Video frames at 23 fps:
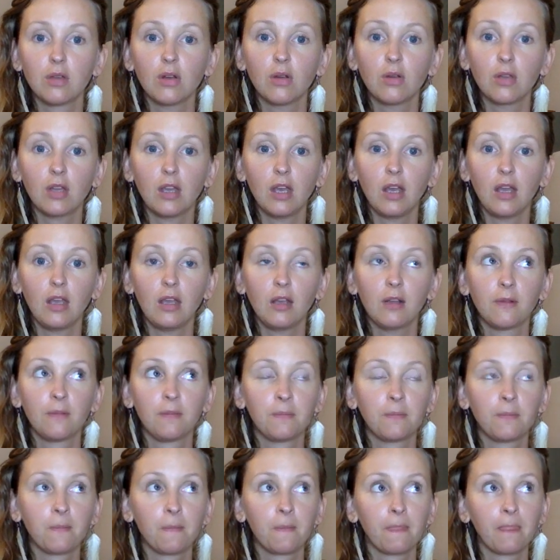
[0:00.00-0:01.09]
Okay,
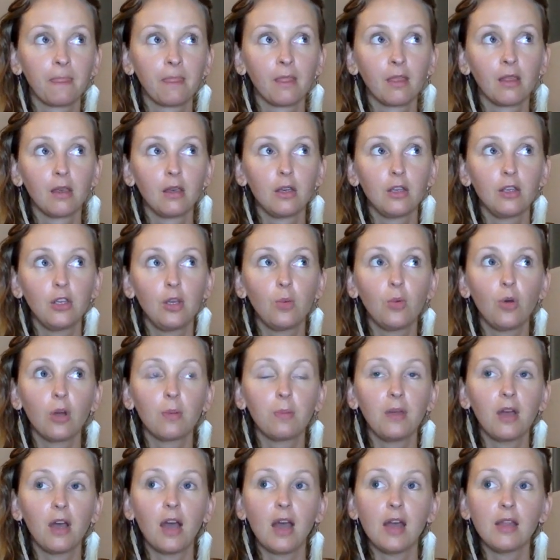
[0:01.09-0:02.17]
you work
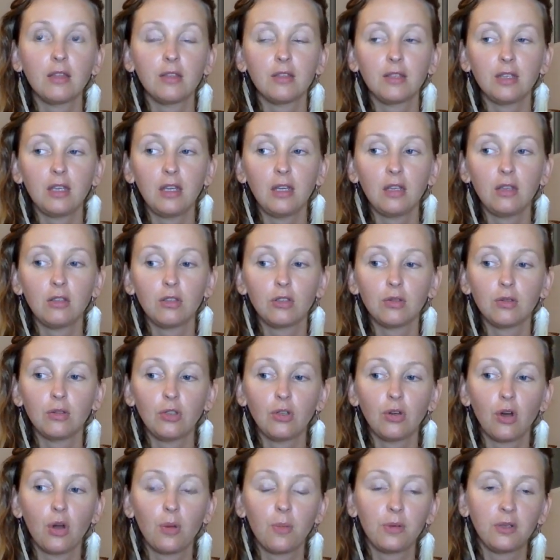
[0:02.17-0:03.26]
behind the scenes,
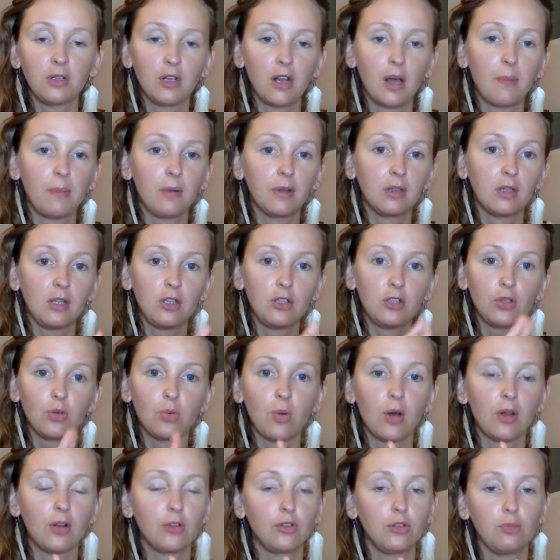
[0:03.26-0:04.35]
you open it up at least to
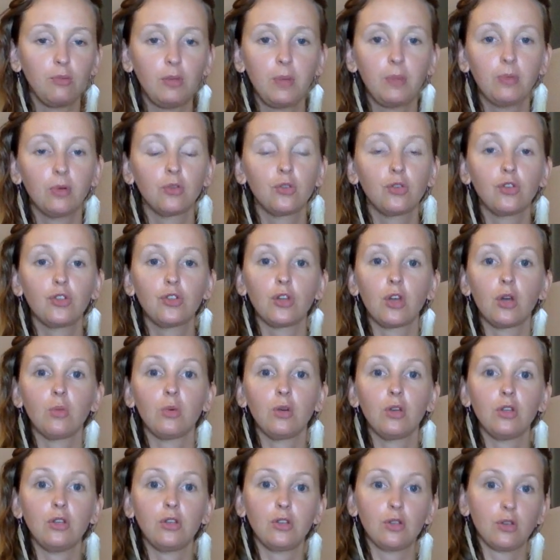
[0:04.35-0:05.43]
1 or 2 people to show
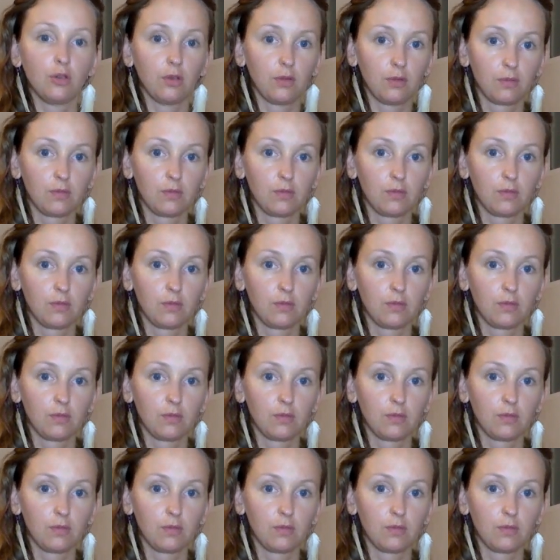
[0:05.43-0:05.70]
what you do.